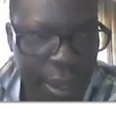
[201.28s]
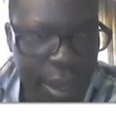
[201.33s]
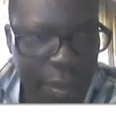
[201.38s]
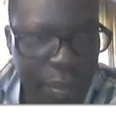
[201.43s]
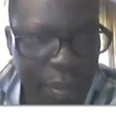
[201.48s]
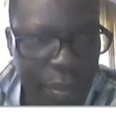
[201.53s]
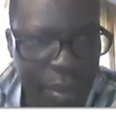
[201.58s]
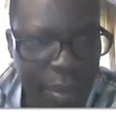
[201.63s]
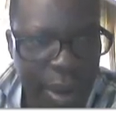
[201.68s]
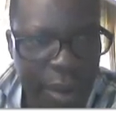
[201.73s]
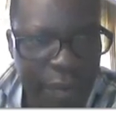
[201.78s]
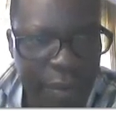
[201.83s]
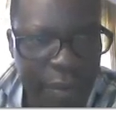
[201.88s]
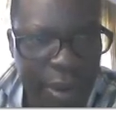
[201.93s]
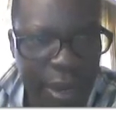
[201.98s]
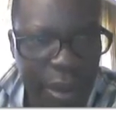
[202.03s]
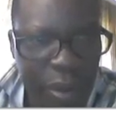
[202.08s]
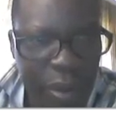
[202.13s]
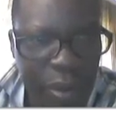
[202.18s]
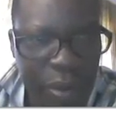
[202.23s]
a
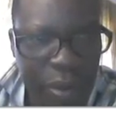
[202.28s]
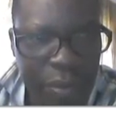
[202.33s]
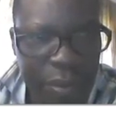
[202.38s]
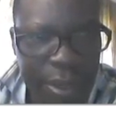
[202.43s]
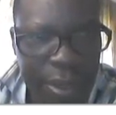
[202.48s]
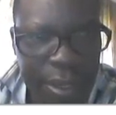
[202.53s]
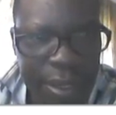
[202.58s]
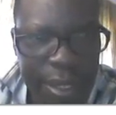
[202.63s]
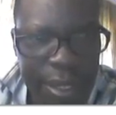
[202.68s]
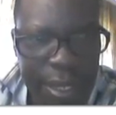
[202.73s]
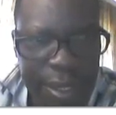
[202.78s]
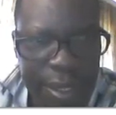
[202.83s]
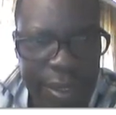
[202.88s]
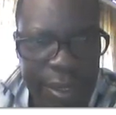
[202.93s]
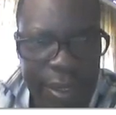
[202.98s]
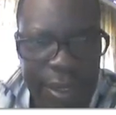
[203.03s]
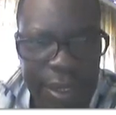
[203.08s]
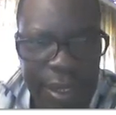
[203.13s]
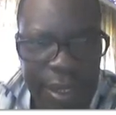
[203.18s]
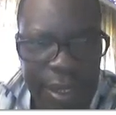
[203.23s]
privately owned
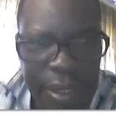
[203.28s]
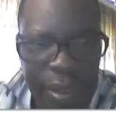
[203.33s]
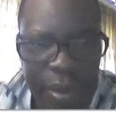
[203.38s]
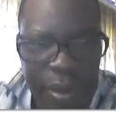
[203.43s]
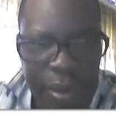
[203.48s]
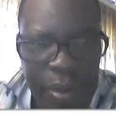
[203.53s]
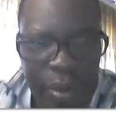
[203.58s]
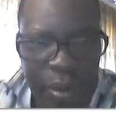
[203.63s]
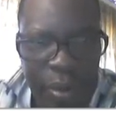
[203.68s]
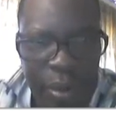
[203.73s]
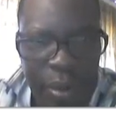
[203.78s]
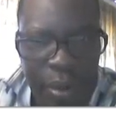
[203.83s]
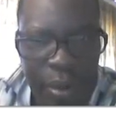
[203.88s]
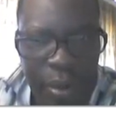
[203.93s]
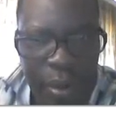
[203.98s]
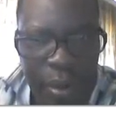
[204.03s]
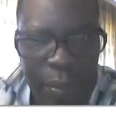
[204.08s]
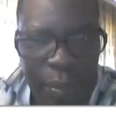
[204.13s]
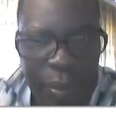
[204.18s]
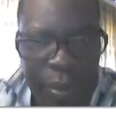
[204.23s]
business
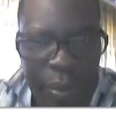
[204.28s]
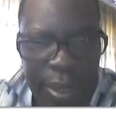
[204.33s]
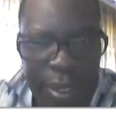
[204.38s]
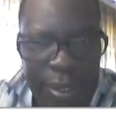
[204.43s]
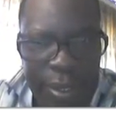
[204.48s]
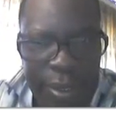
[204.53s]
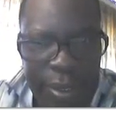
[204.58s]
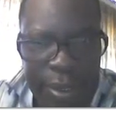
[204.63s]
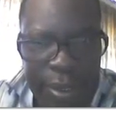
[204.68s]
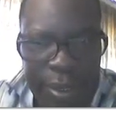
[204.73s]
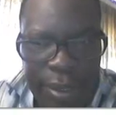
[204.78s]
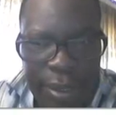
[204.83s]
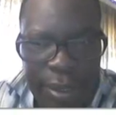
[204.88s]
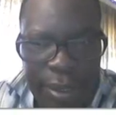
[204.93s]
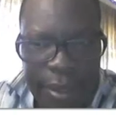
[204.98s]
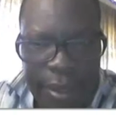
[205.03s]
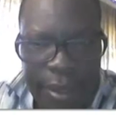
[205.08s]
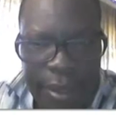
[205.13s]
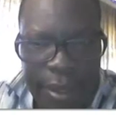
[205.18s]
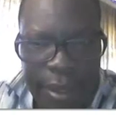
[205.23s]
operates
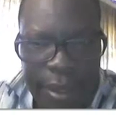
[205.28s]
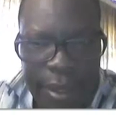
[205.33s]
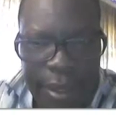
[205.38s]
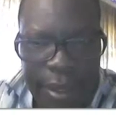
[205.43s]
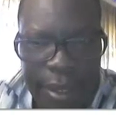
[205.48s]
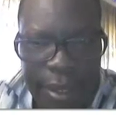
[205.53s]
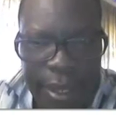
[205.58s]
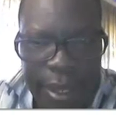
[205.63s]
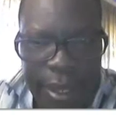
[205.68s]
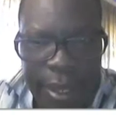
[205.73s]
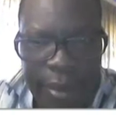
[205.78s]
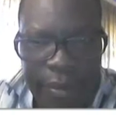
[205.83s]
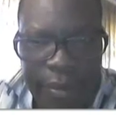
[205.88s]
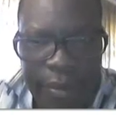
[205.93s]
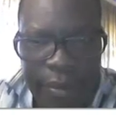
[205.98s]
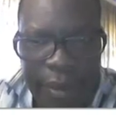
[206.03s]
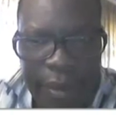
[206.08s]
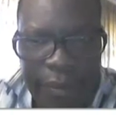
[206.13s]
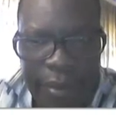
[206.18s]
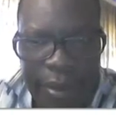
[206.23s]
a
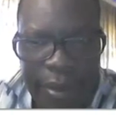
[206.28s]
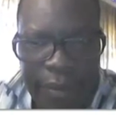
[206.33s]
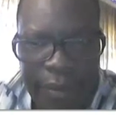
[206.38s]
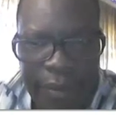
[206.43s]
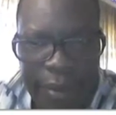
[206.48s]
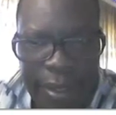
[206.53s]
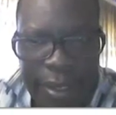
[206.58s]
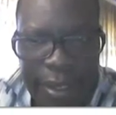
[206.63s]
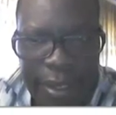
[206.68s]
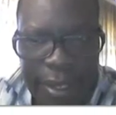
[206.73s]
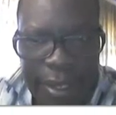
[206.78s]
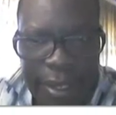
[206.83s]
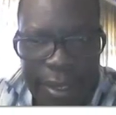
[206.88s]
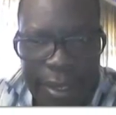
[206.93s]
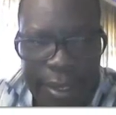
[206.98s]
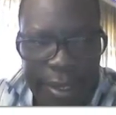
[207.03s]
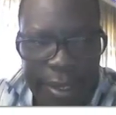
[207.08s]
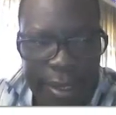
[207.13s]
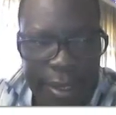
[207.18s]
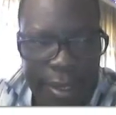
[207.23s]
drive-in
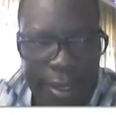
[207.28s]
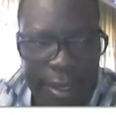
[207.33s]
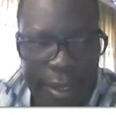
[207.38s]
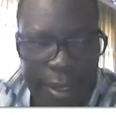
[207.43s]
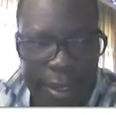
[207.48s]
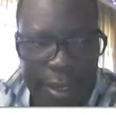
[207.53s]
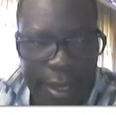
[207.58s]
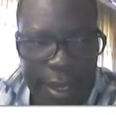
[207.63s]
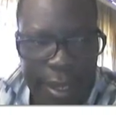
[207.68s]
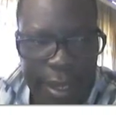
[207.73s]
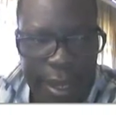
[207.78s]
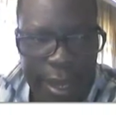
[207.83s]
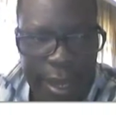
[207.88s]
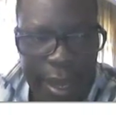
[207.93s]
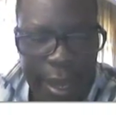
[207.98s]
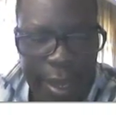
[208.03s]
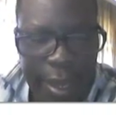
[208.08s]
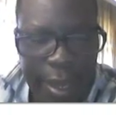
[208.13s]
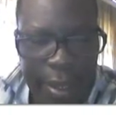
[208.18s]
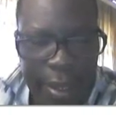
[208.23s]
facility
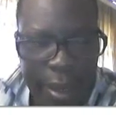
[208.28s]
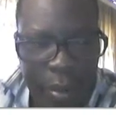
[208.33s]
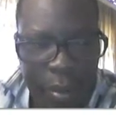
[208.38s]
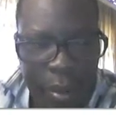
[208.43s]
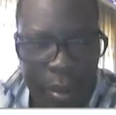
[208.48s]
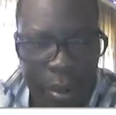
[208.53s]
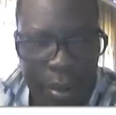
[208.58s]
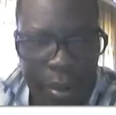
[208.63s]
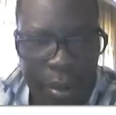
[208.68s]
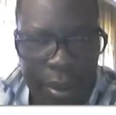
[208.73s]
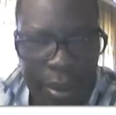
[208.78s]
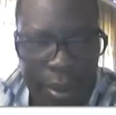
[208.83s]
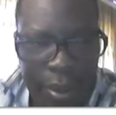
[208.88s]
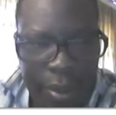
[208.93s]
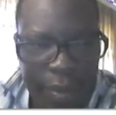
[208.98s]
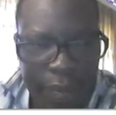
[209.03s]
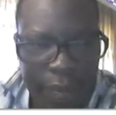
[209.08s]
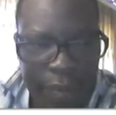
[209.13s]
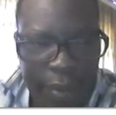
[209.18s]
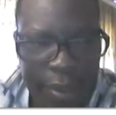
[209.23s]
and a walk
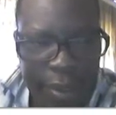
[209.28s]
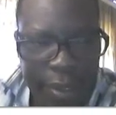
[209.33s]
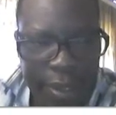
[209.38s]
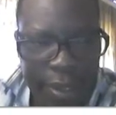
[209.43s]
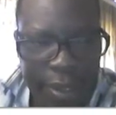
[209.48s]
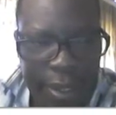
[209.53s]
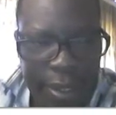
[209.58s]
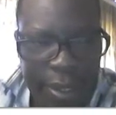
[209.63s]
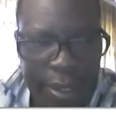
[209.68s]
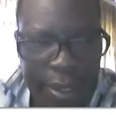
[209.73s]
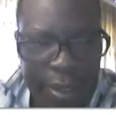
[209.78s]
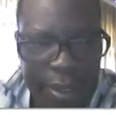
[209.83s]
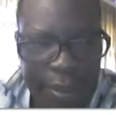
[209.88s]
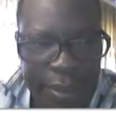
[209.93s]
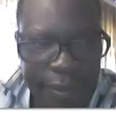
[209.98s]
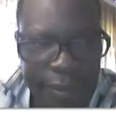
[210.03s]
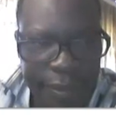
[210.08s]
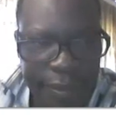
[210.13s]
facility.